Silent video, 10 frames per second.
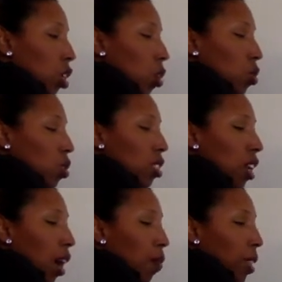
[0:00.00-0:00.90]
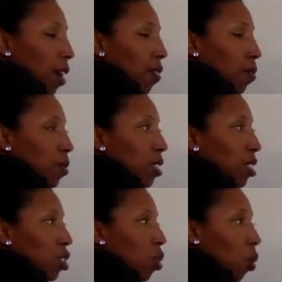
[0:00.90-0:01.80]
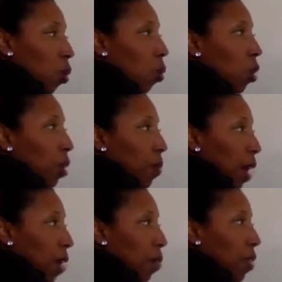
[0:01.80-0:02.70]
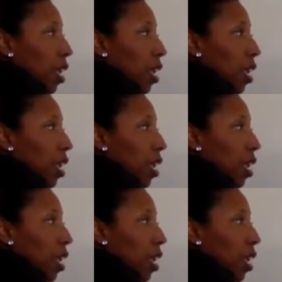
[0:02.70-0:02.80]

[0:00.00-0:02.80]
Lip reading: goes on top, and that represents the whole amount.